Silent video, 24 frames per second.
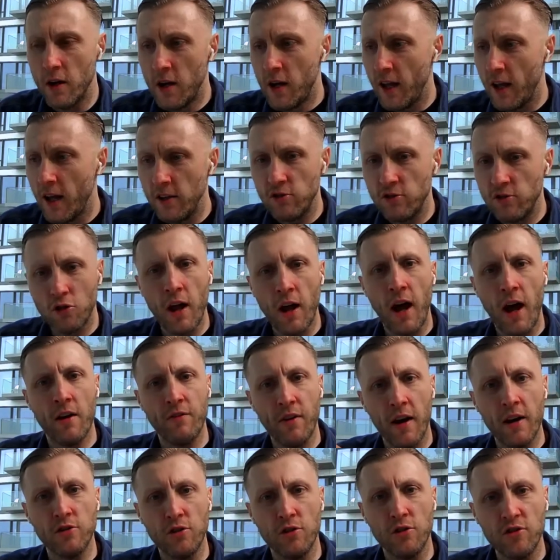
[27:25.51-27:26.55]
it's going to have,
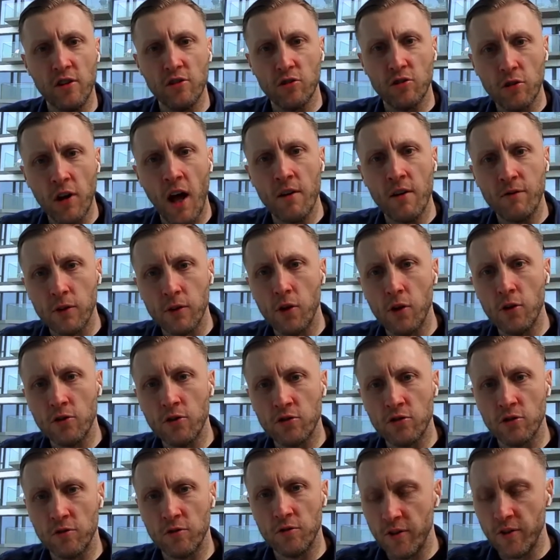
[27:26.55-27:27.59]
as you say, it's going to have
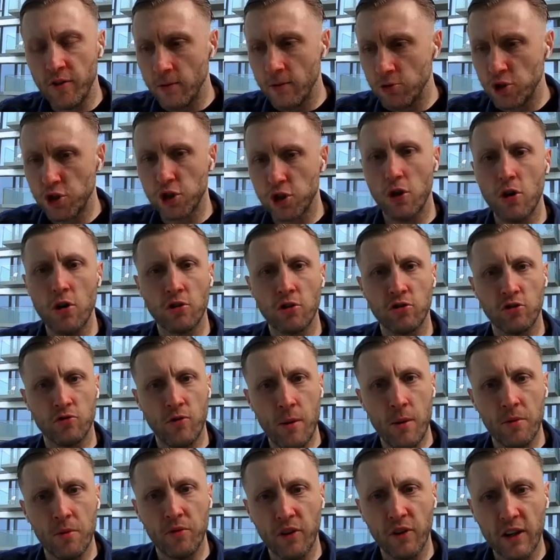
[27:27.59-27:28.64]
lots of um, shocks and
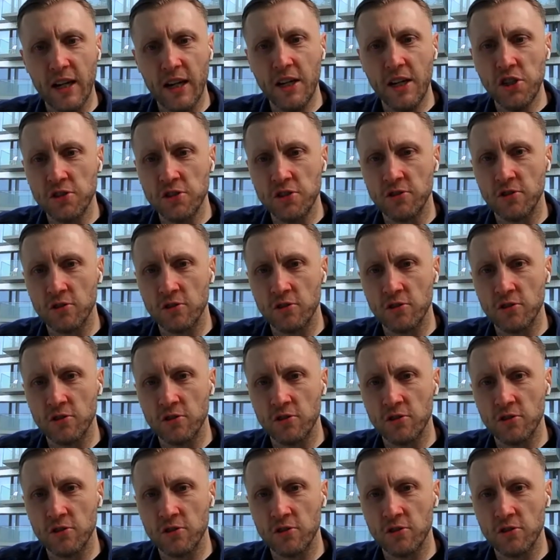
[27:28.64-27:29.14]
ramifications.